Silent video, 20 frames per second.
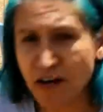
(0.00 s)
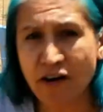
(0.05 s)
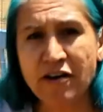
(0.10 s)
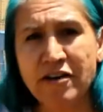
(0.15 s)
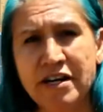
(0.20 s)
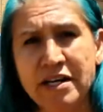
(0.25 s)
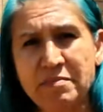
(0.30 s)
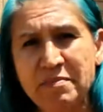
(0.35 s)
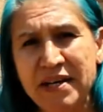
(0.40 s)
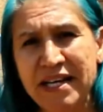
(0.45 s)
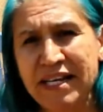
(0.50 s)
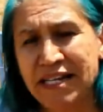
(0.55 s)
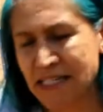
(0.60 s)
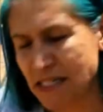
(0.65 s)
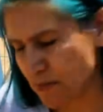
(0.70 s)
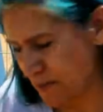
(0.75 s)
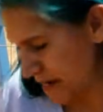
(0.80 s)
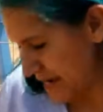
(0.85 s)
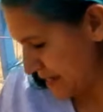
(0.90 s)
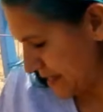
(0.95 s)
already been a
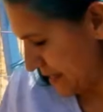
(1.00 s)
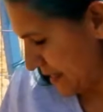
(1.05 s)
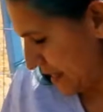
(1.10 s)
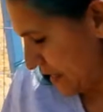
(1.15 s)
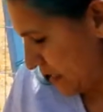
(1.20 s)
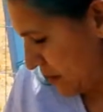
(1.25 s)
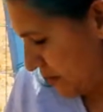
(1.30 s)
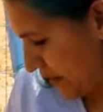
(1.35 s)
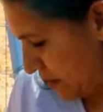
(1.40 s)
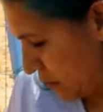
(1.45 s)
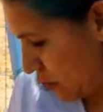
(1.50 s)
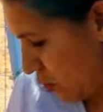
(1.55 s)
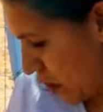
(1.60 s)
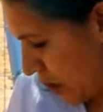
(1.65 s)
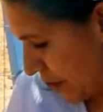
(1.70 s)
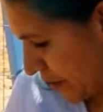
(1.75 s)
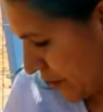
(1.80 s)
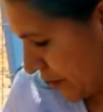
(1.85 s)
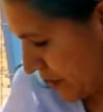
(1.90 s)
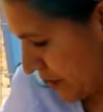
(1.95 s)
space that's been
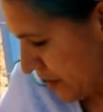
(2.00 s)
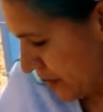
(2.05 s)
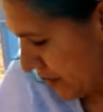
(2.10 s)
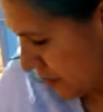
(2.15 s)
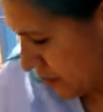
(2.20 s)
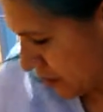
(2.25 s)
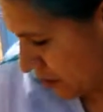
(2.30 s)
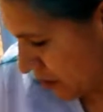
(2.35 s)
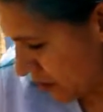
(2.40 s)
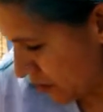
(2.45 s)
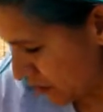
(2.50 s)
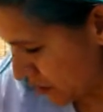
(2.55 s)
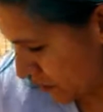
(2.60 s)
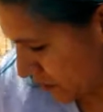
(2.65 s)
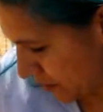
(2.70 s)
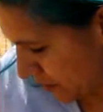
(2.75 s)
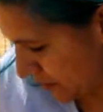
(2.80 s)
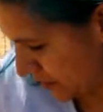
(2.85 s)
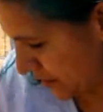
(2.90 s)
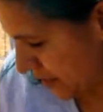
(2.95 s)
watered, so
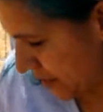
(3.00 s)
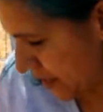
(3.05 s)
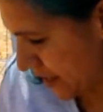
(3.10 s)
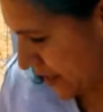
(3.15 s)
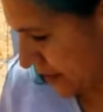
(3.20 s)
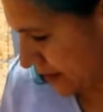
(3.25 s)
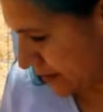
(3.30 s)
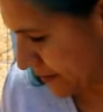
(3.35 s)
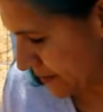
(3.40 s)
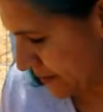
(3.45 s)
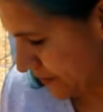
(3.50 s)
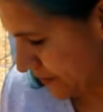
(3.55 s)
the